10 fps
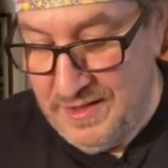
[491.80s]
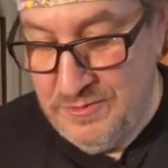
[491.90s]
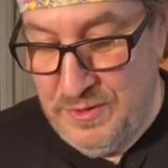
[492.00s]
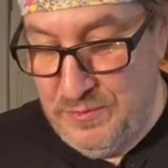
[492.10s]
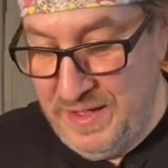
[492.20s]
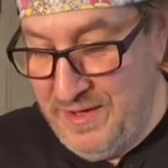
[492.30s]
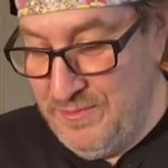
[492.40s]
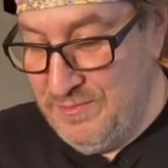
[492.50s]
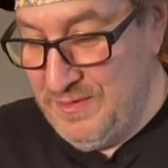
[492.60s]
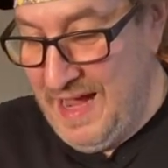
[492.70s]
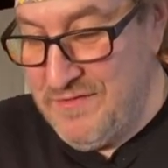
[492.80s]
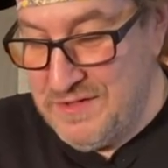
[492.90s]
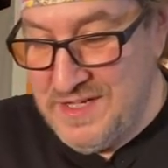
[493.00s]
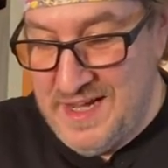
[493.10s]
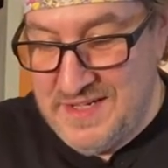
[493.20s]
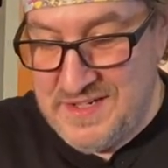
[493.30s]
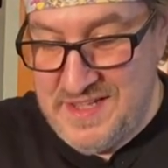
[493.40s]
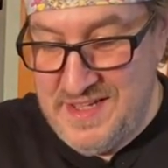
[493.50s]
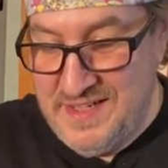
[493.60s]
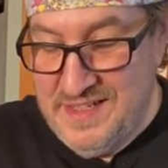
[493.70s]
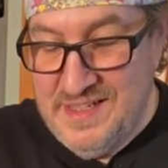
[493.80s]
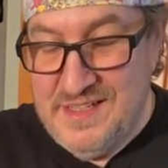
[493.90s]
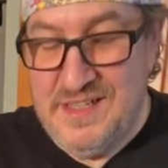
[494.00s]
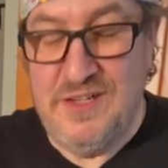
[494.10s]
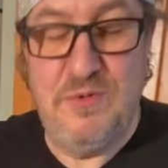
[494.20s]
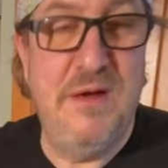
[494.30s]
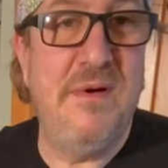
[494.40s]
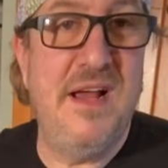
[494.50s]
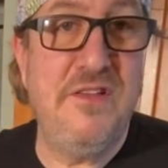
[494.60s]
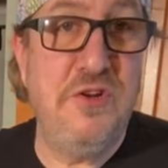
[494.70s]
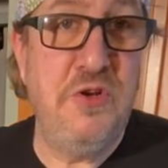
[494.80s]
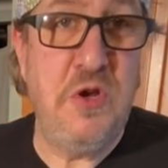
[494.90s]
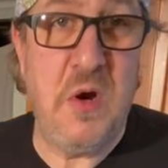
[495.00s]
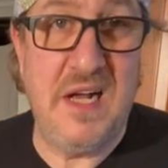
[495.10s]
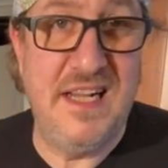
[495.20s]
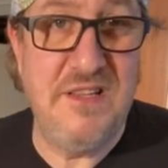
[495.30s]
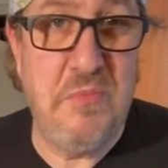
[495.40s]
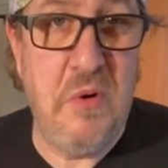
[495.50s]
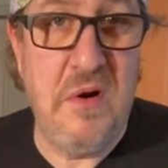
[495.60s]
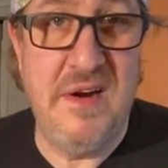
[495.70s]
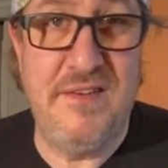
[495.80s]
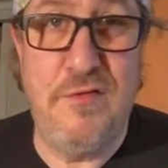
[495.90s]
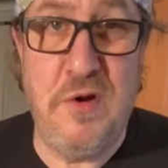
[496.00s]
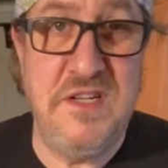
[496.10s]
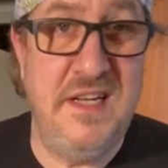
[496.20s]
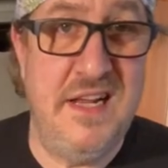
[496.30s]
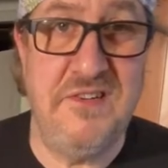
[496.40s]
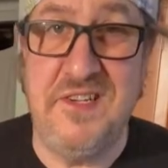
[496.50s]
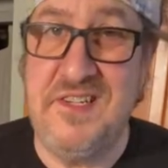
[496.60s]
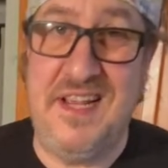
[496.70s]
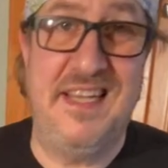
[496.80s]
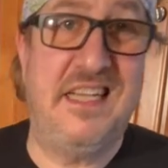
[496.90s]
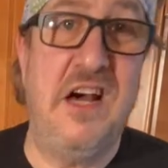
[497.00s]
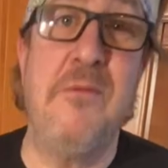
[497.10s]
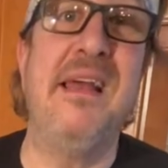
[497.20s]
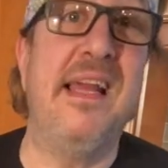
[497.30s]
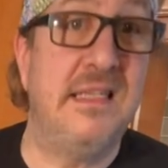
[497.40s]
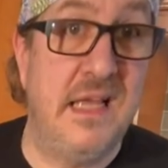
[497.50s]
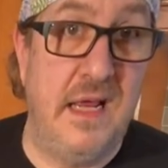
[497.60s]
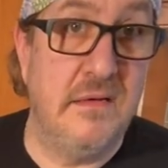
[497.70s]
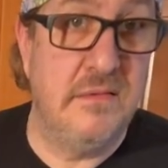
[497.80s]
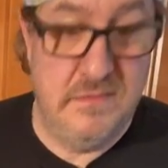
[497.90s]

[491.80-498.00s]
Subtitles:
When we advertised the ribeye and the New York on the board at 14 ounces, I'd cut them at 18.